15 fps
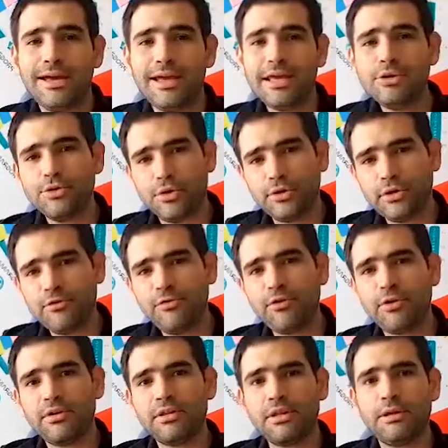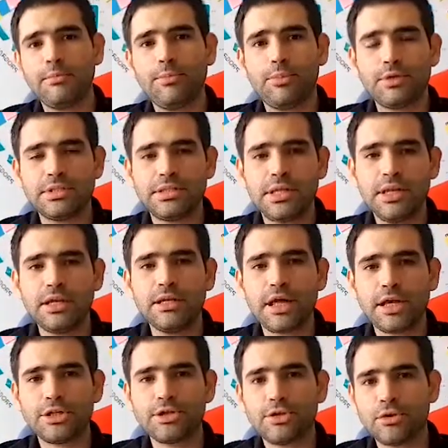in honor for the Brazilian
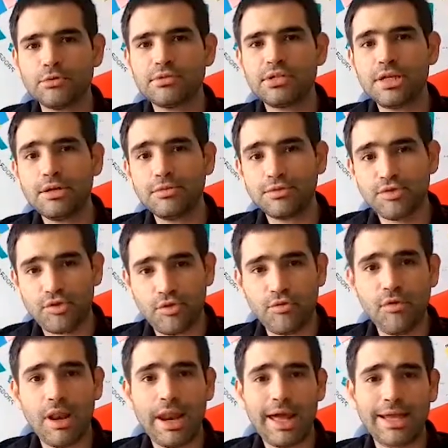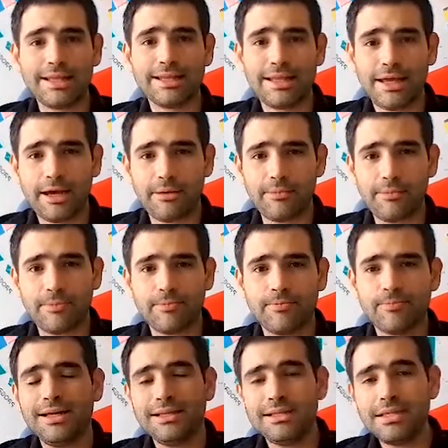National Synchrotron Light Lab,
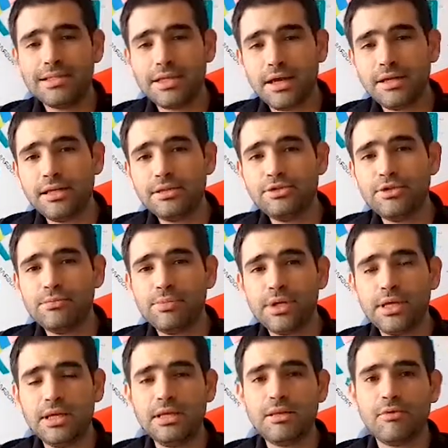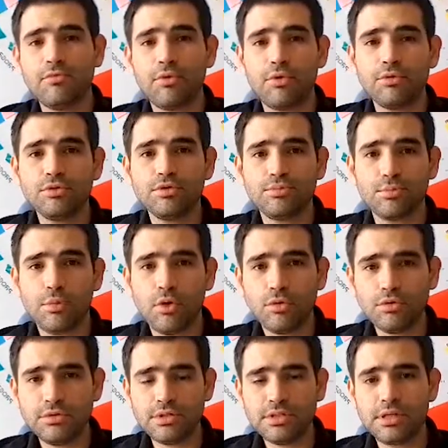designed to be the world's
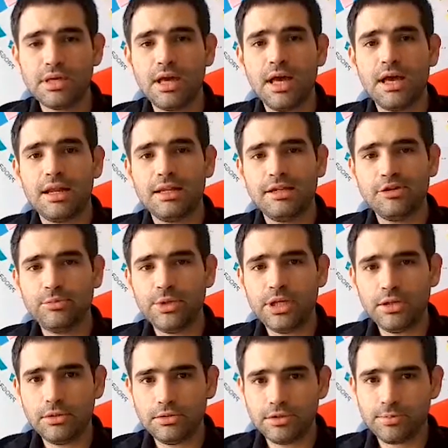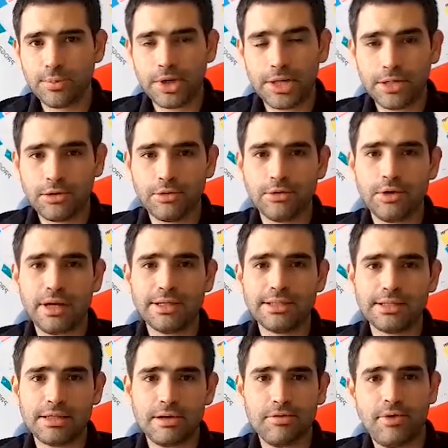most luminous particle
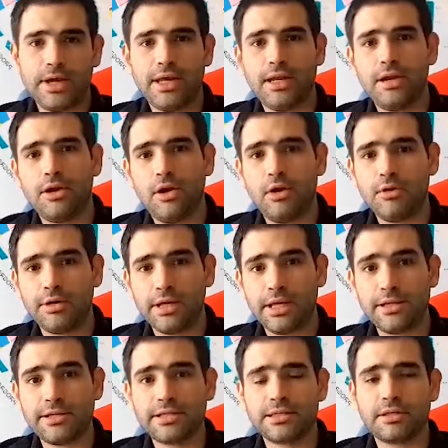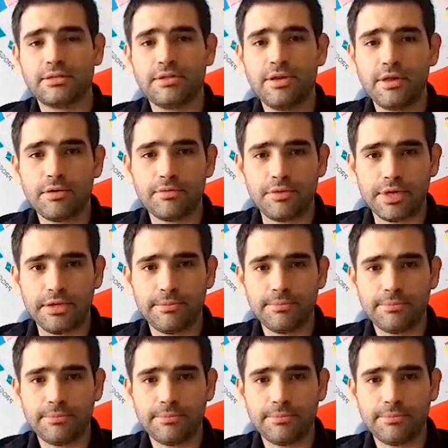accelerator on its category.